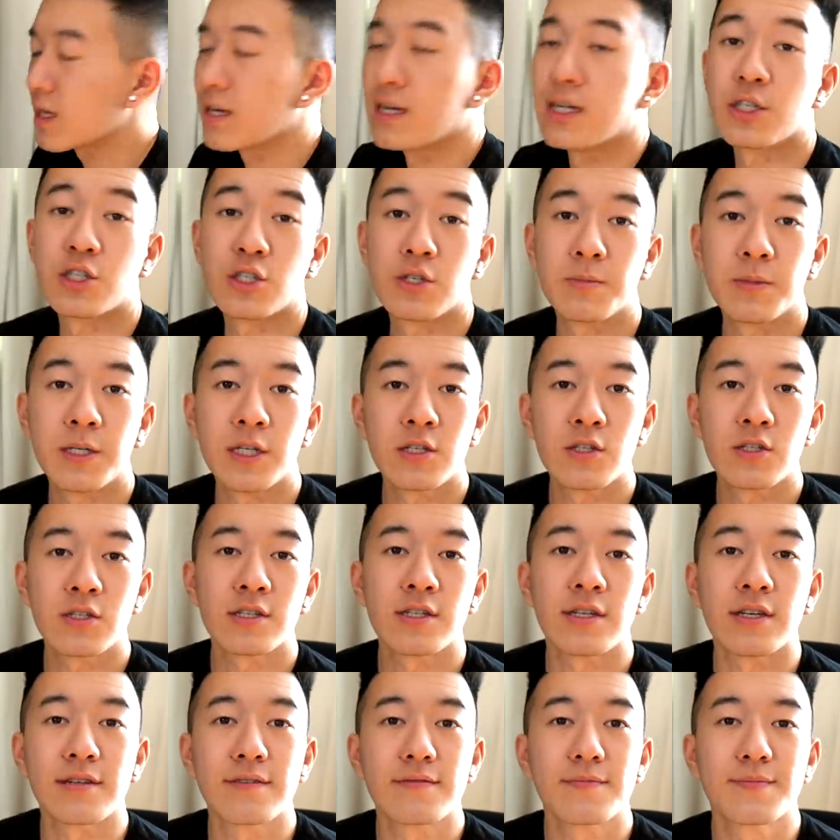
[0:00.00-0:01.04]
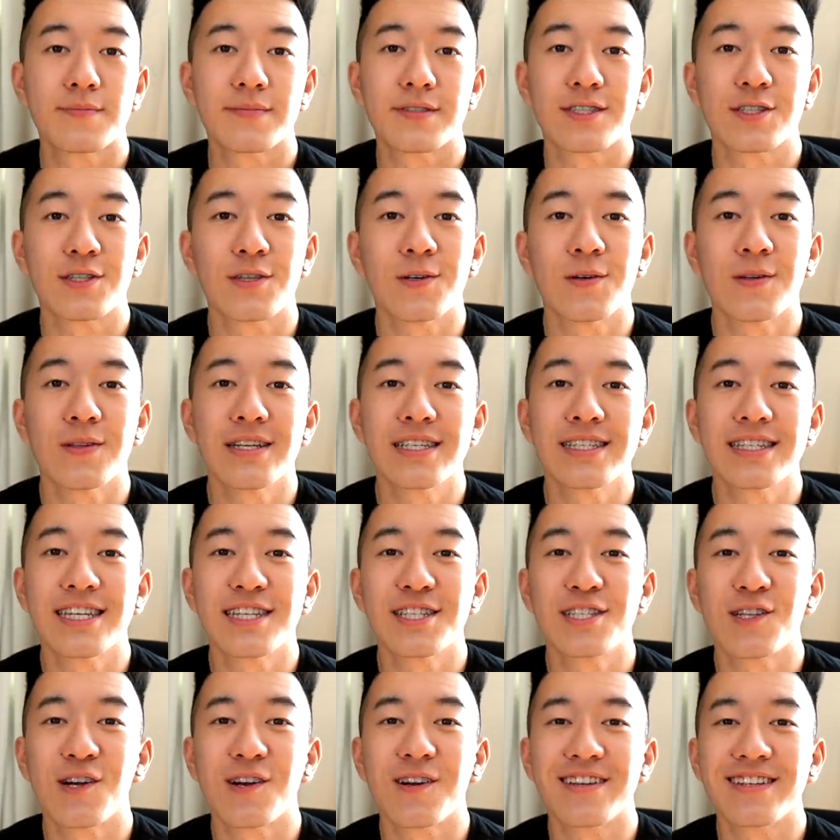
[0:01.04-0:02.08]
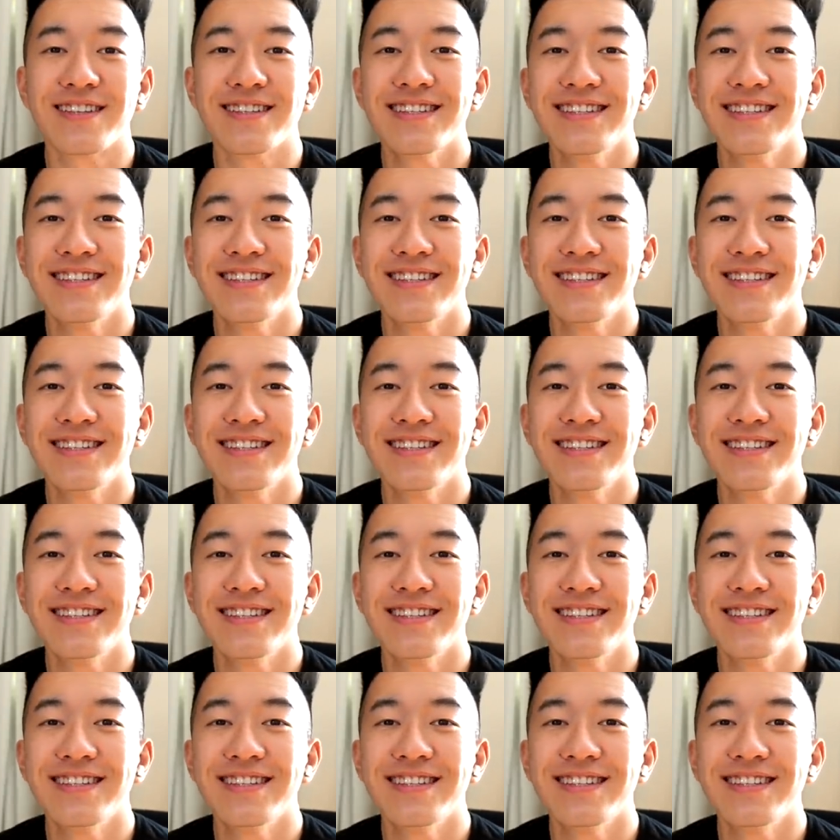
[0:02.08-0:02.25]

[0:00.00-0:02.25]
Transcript: It should be interesting. So let's get started.